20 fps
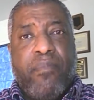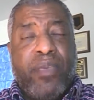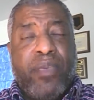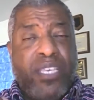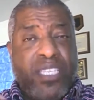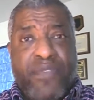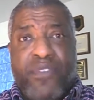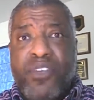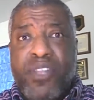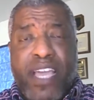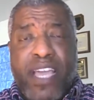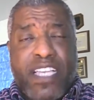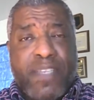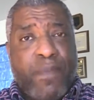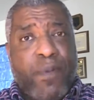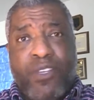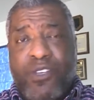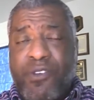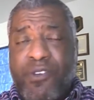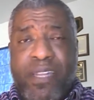Because if you're an
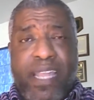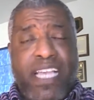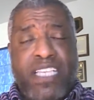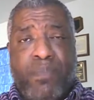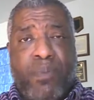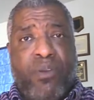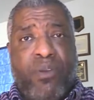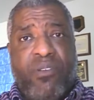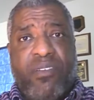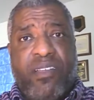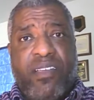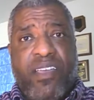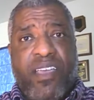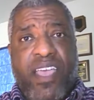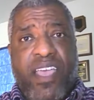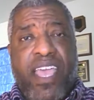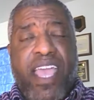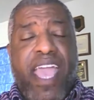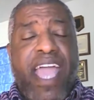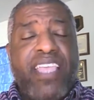expert, you're an expert.
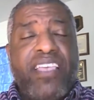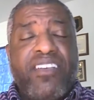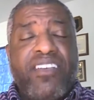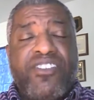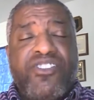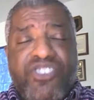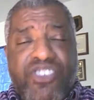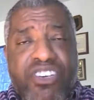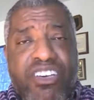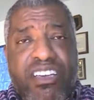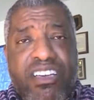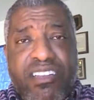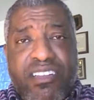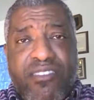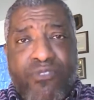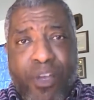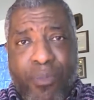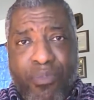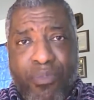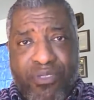And you should
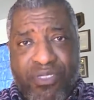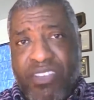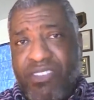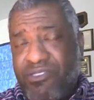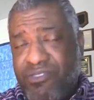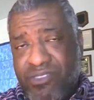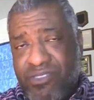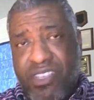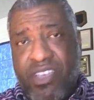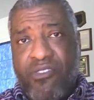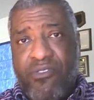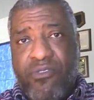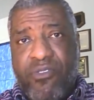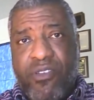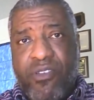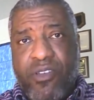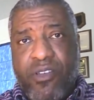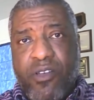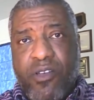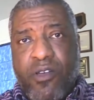represent
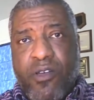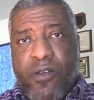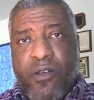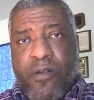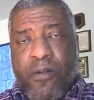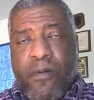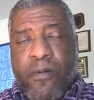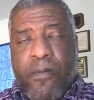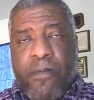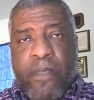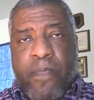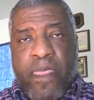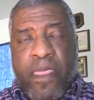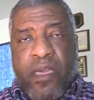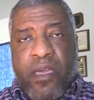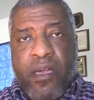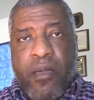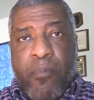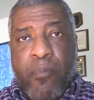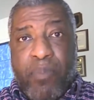yourself.
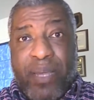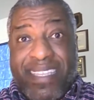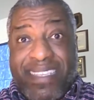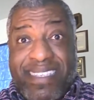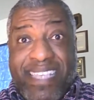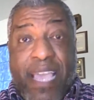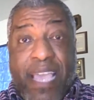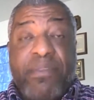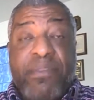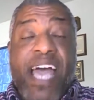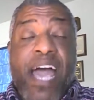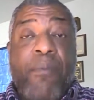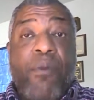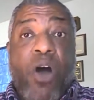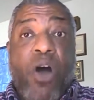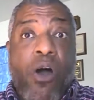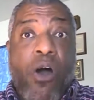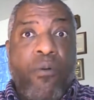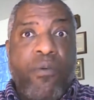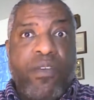But at the same
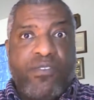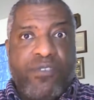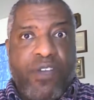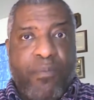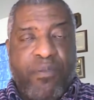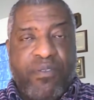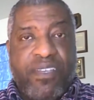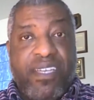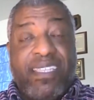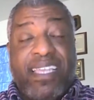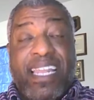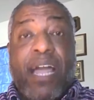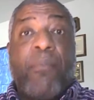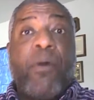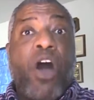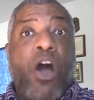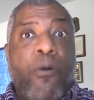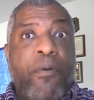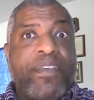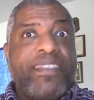time, always represent that
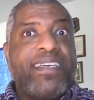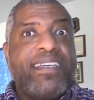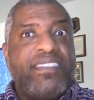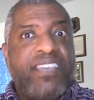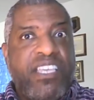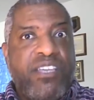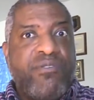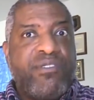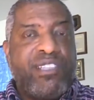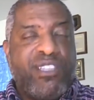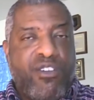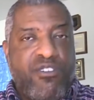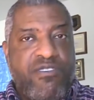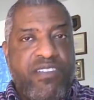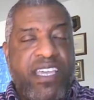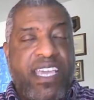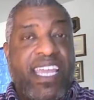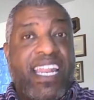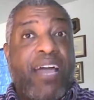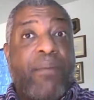I'm always continuous
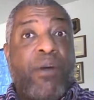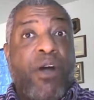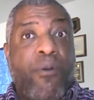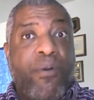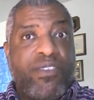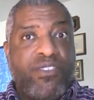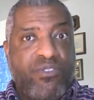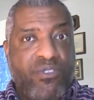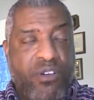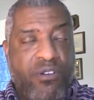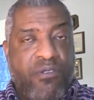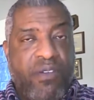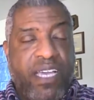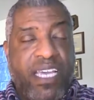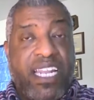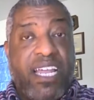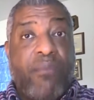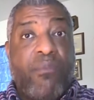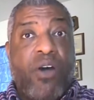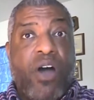learning and I'm always
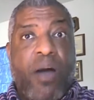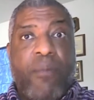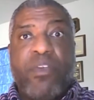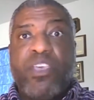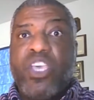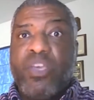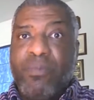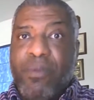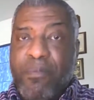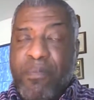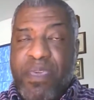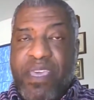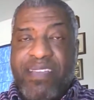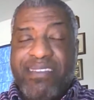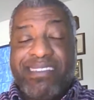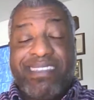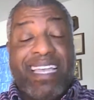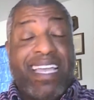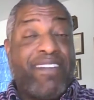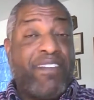growing and I'm a human
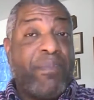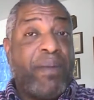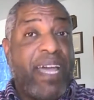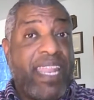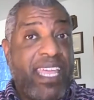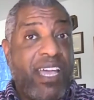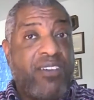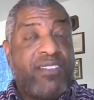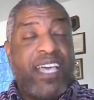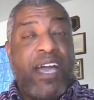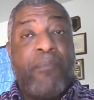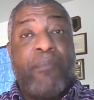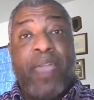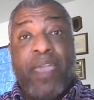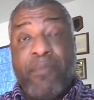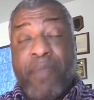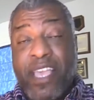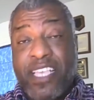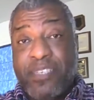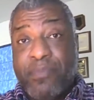being just like everybody else. I
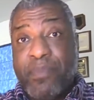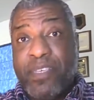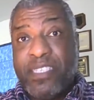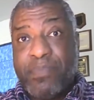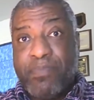may make